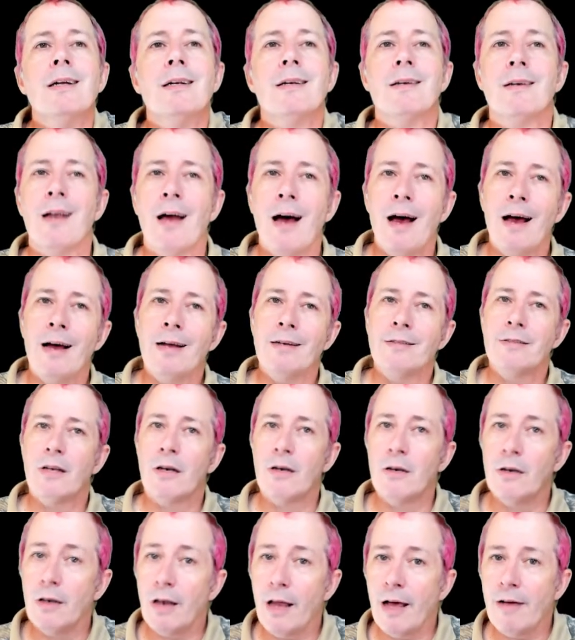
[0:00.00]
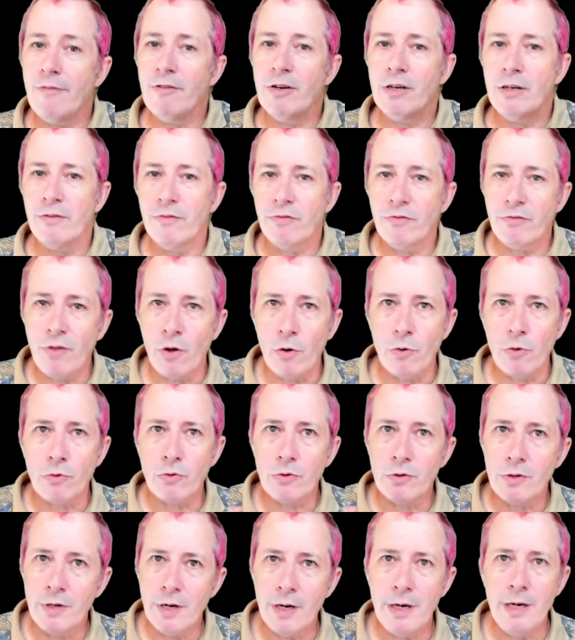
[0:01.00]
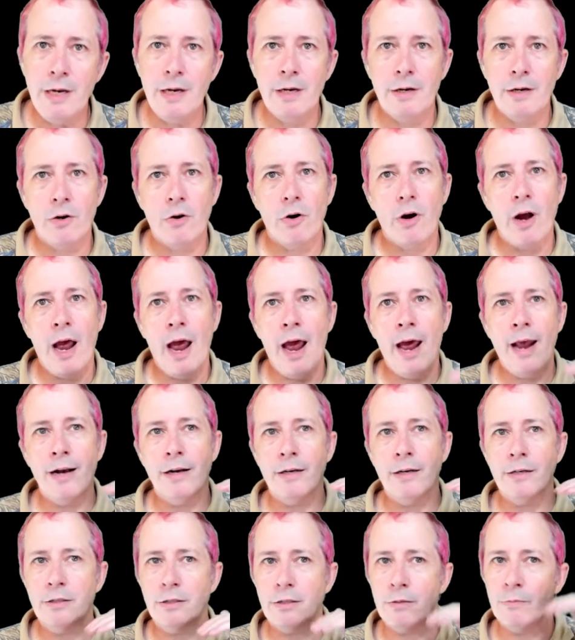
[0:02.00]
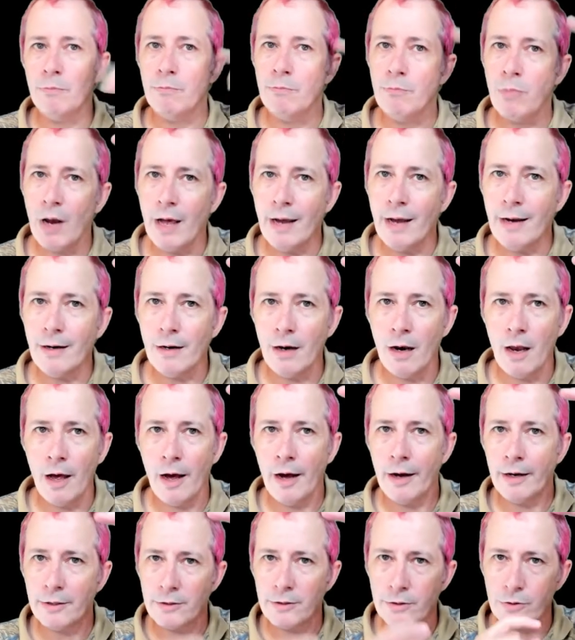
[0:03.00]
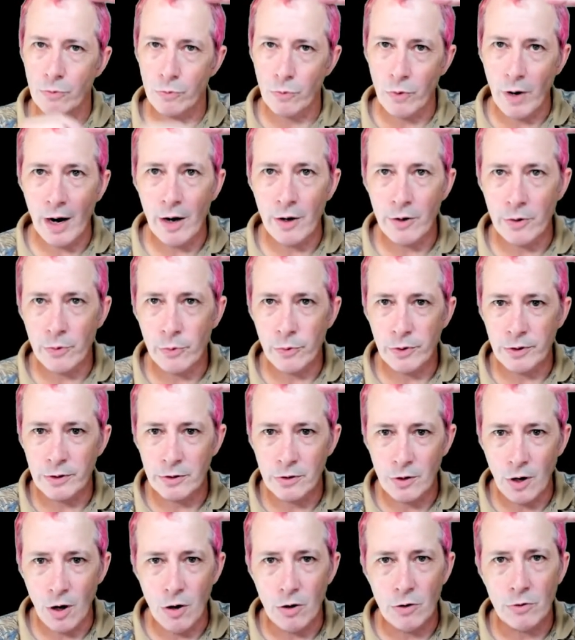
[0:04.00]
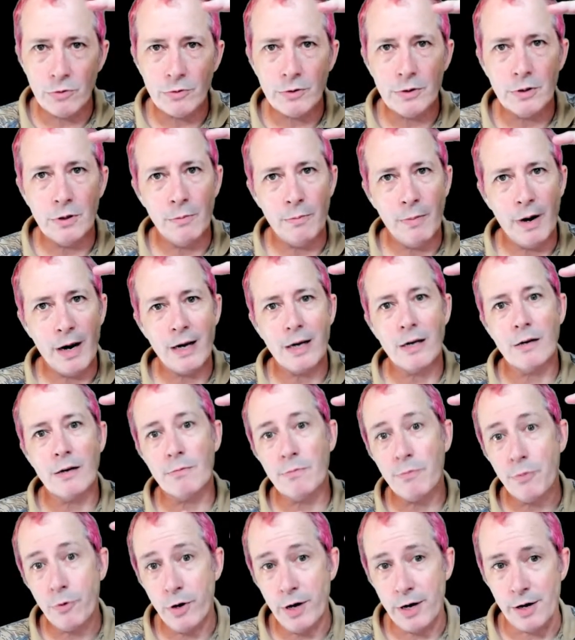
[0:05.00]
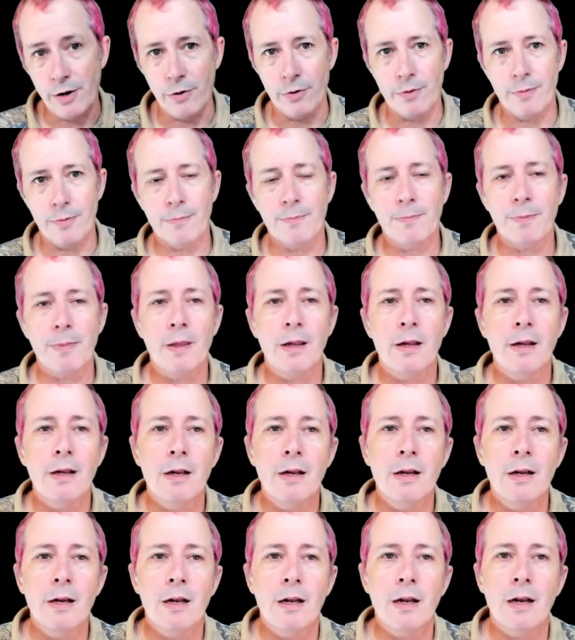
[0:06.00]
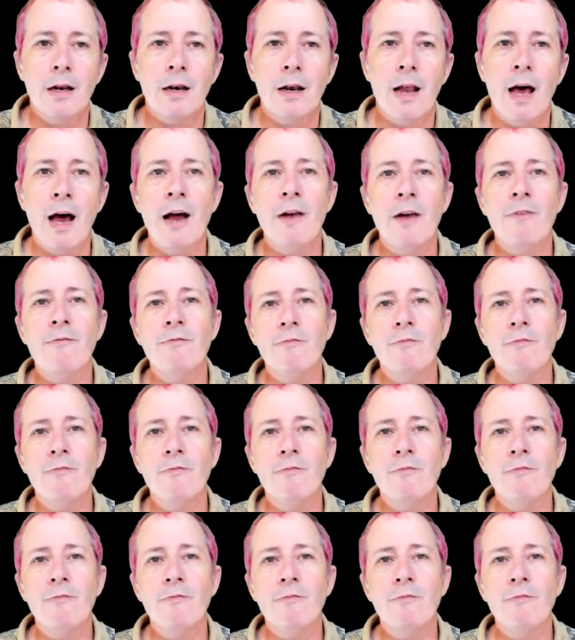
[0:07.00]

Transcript: Lines 11 and 13 are adding some blank lines around the result to make it prettier. Line